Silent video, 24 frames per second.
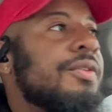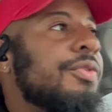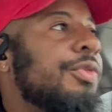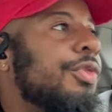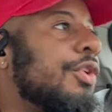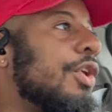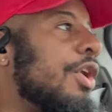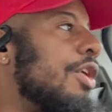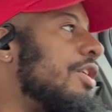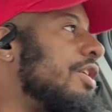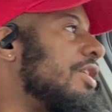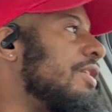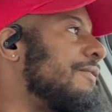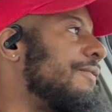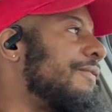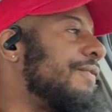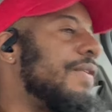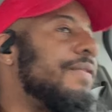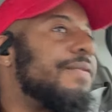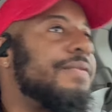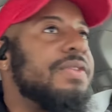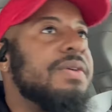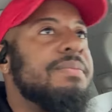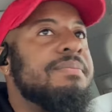30 to
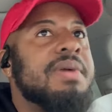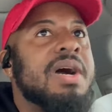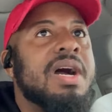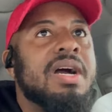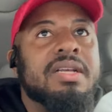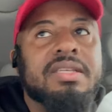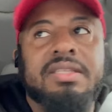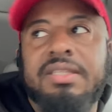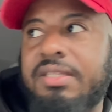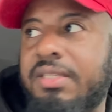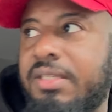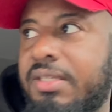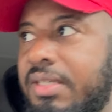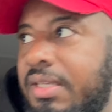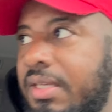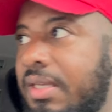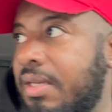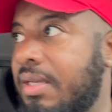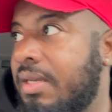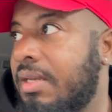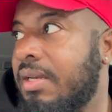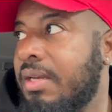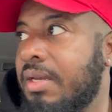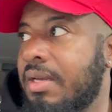50 bucks,
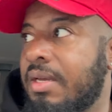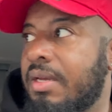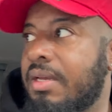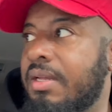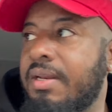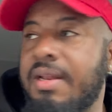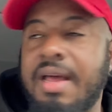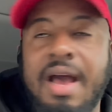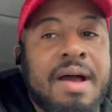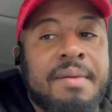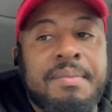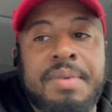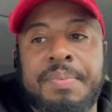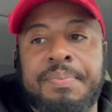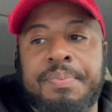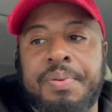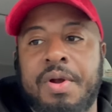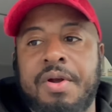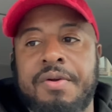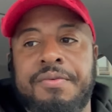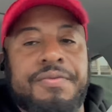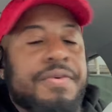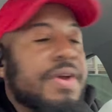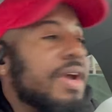that'll be
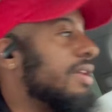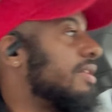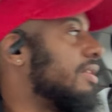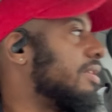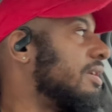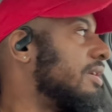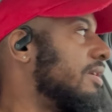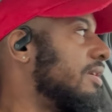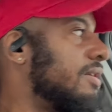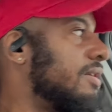perfect.